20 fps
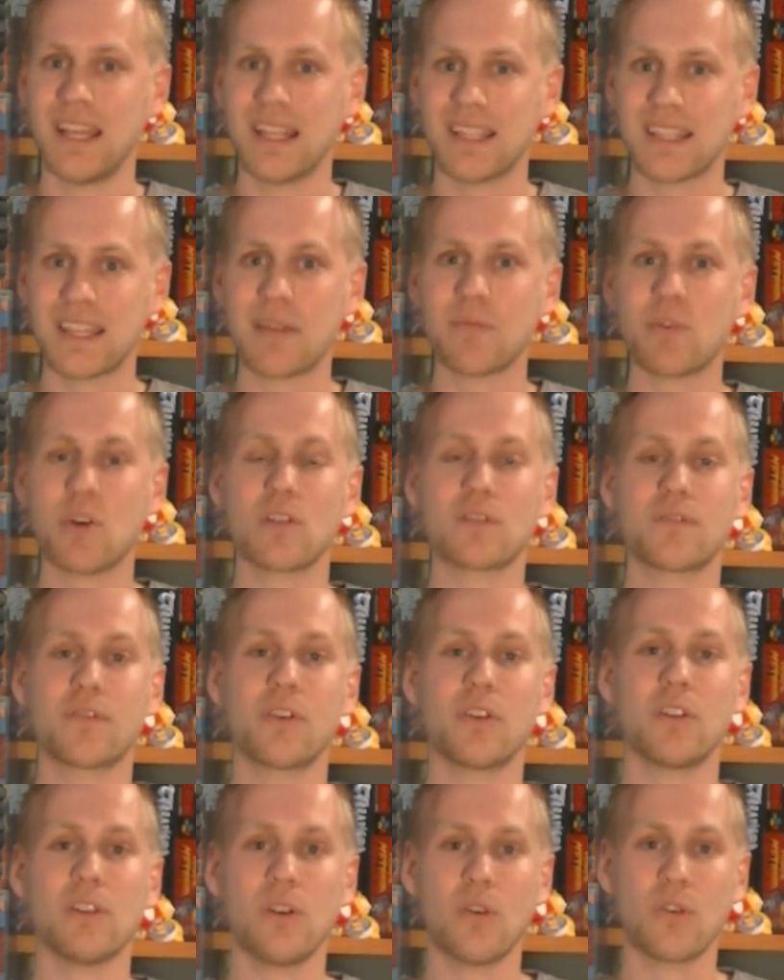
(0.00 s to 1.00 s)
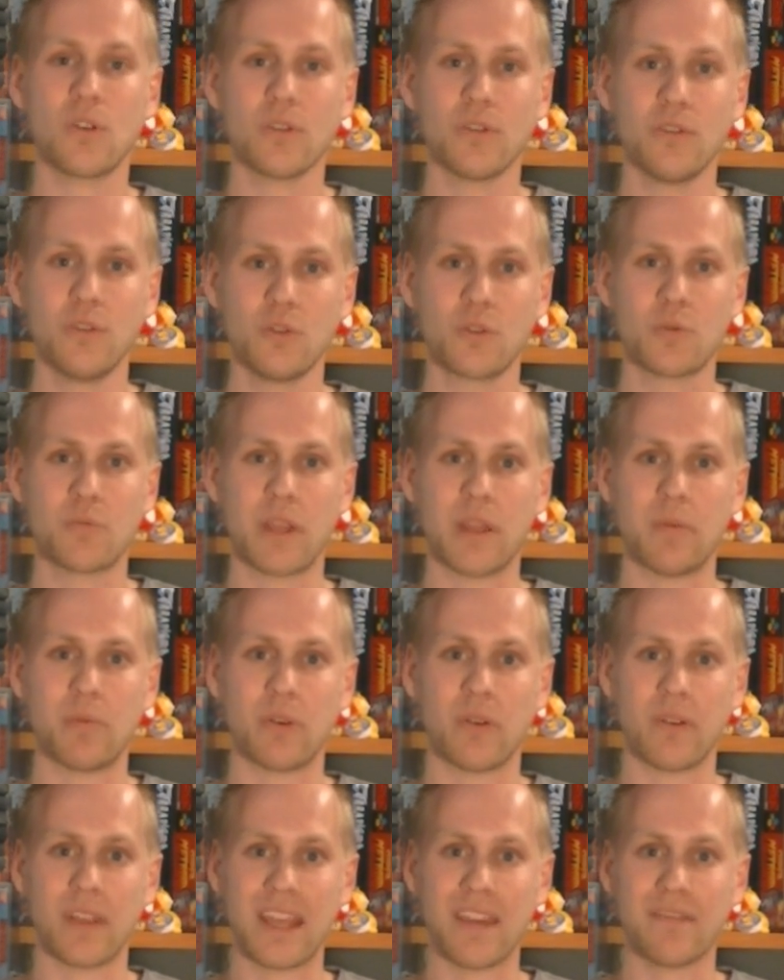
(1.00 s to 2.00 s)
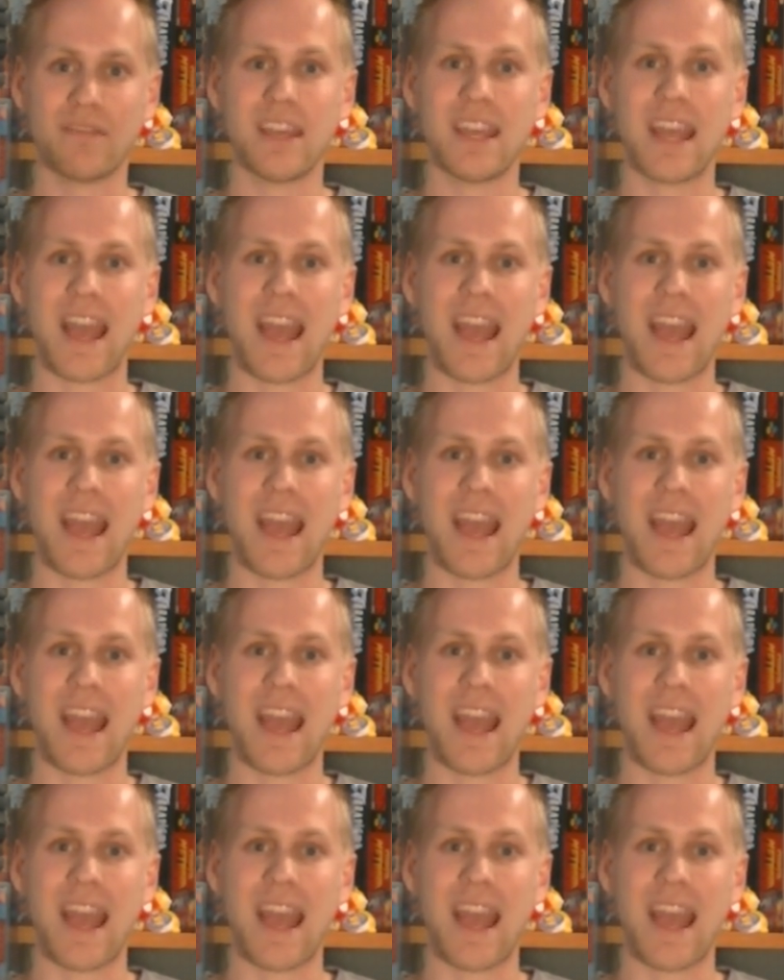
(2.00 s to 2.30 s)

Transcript: Same goes for your local newspaper. If they